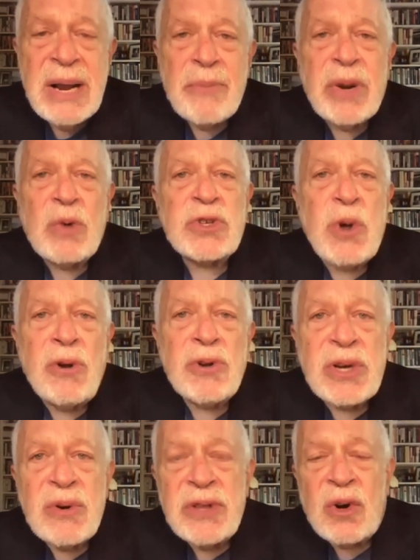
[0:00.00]
but it was
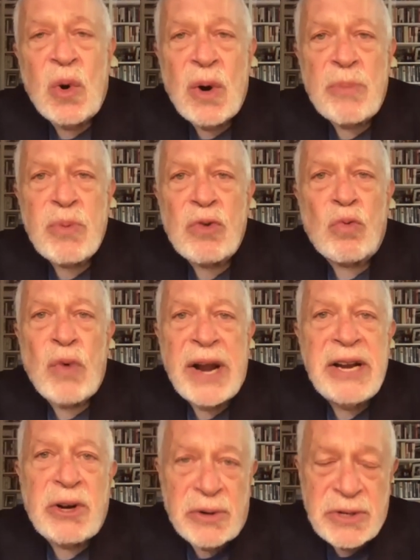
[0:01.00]
also the corporate
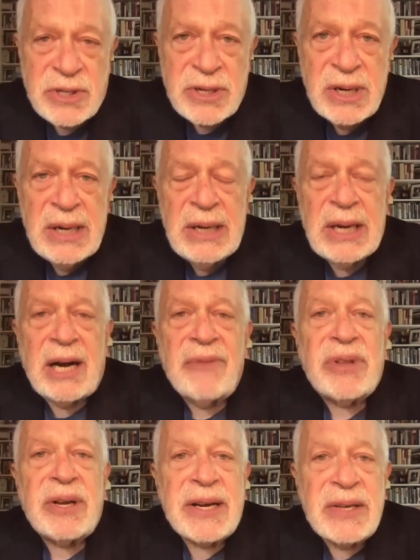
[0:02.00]
raiders of
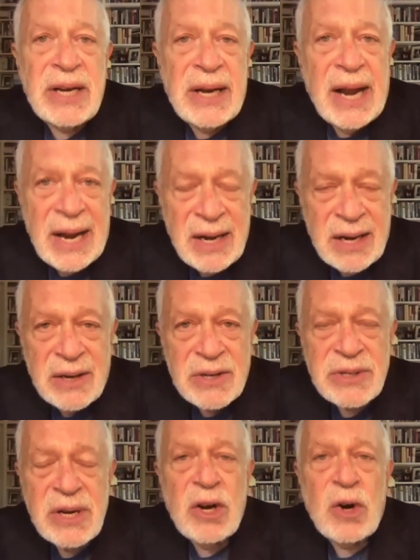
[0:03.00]
the 1980s
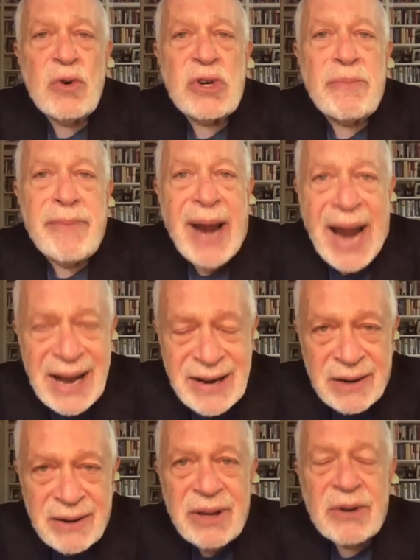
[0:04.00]
who
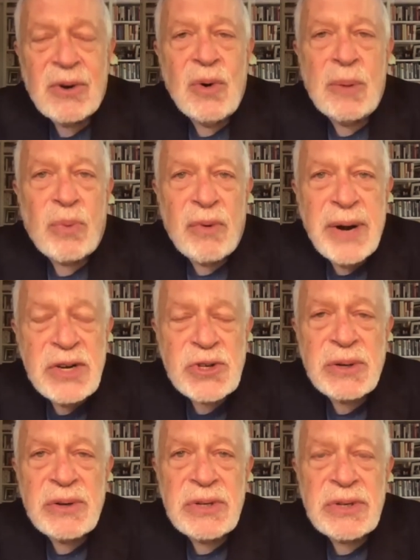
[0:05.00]
demanded that
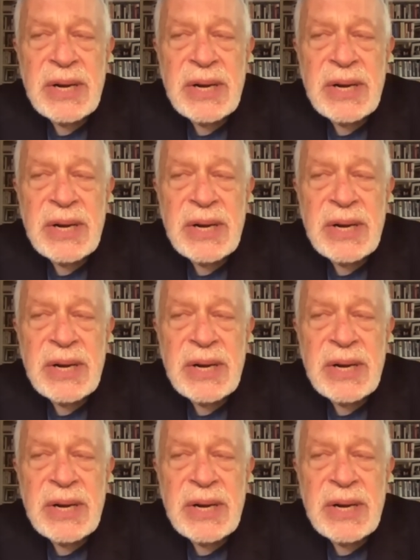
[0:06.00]
corporations